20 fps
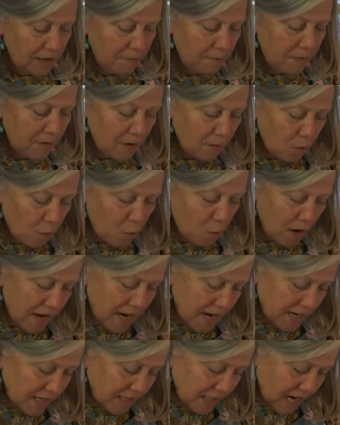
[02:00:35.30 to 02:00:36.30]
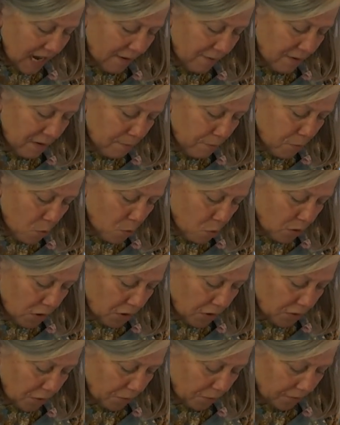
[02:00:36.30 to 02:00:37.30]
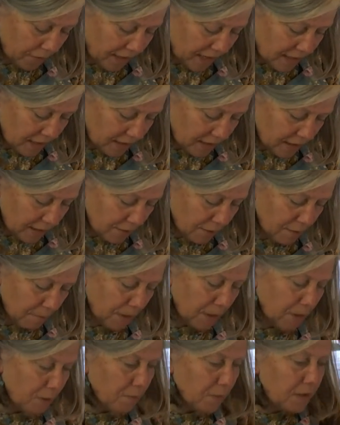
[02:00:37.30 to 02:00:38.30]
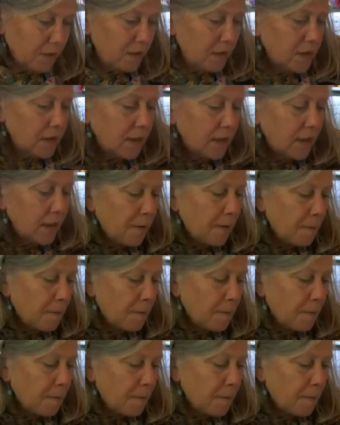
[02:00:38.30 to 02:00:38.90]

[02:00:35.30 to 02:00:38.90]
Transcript: I'm, I'm quite into having borders on things at the moment.